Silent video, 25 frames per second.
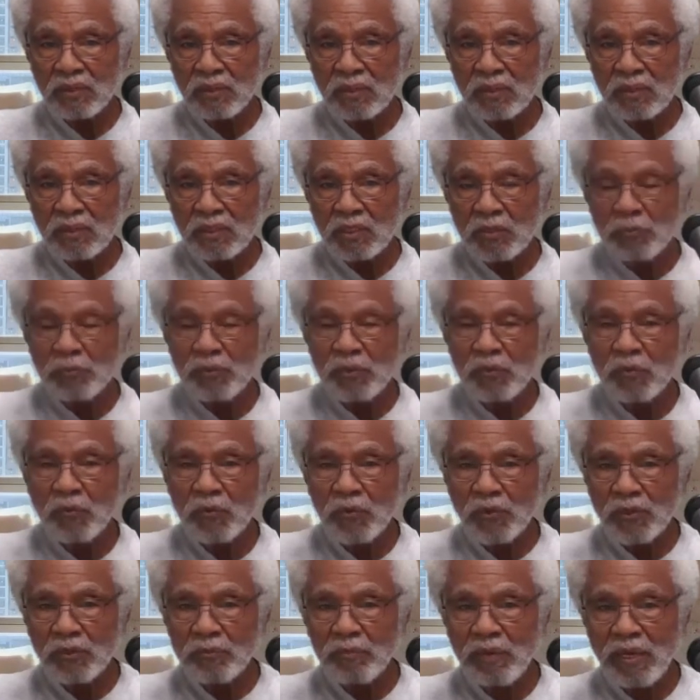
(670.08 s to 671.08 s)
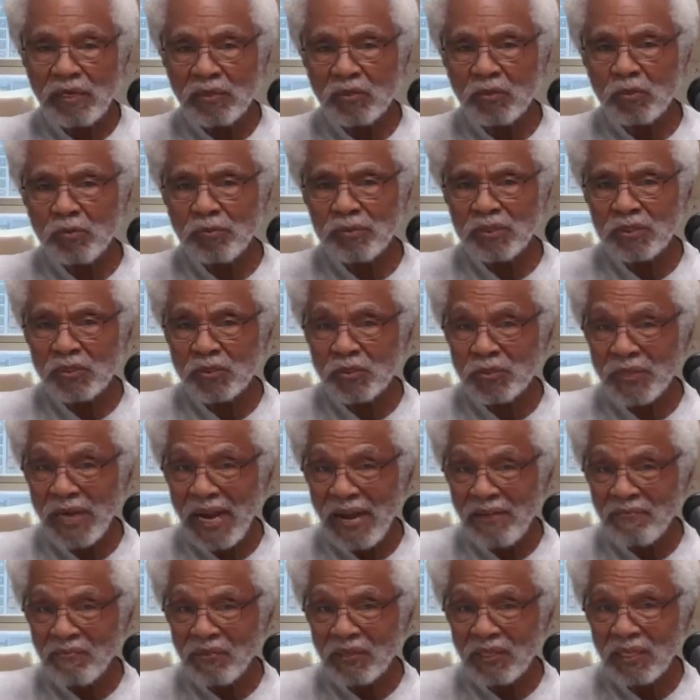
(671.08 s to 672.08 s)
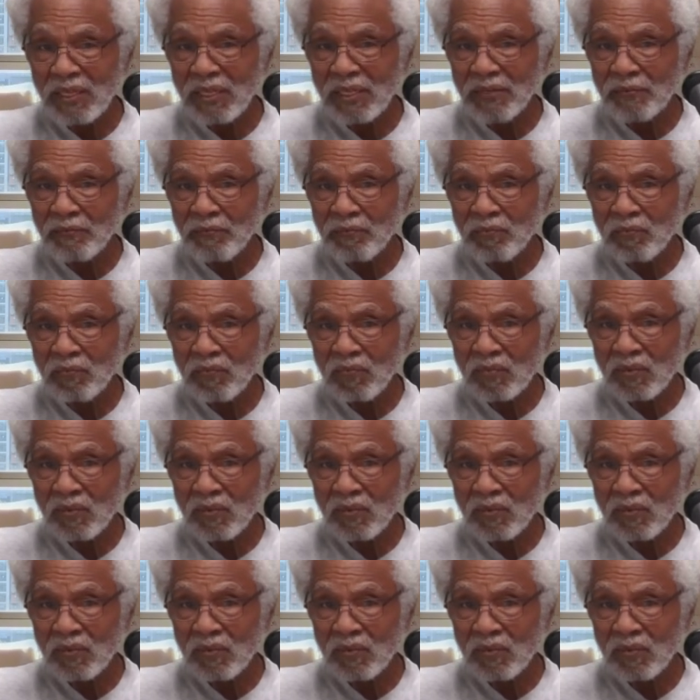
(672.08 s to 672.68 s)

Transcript: to be worried about human trafficking.